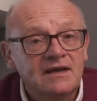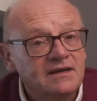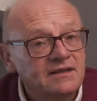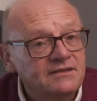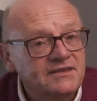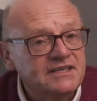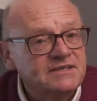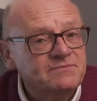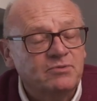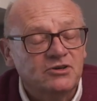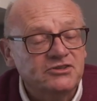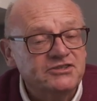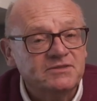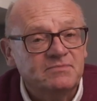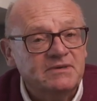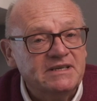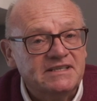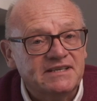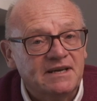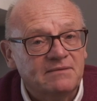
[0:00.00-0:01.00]
There's
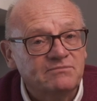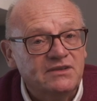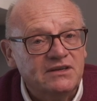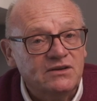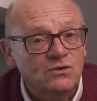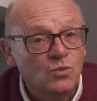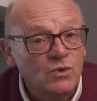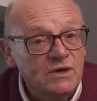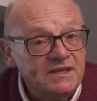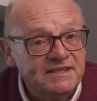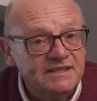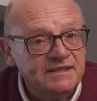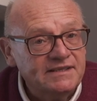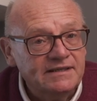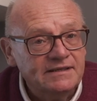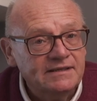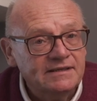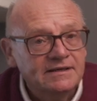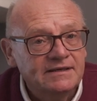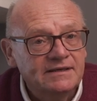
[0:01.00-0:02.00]
possibly something witty,